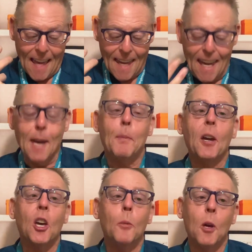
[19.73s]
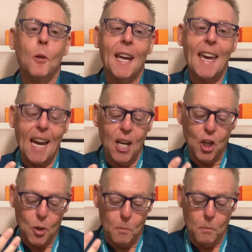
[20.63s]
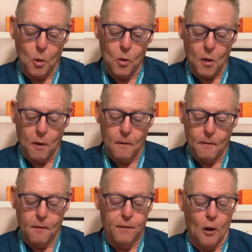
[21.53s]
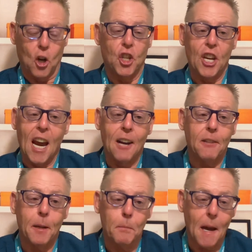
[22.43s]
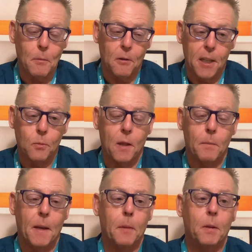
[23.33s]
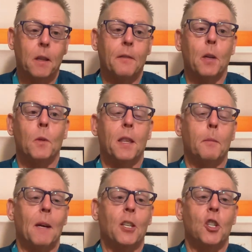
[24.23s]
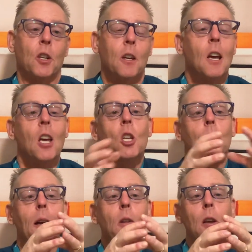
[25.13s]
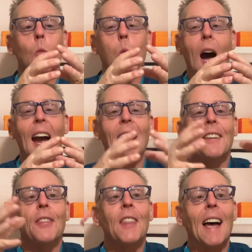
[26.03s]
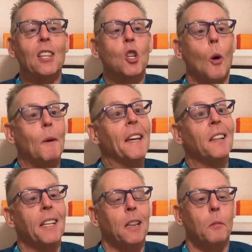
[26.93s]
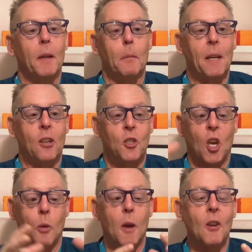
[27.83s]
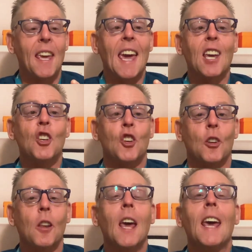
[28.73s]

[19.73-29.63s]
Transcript: keep a communication book for sharing memories with people living with dementia. So I'm going to widen that topic a little bit because communication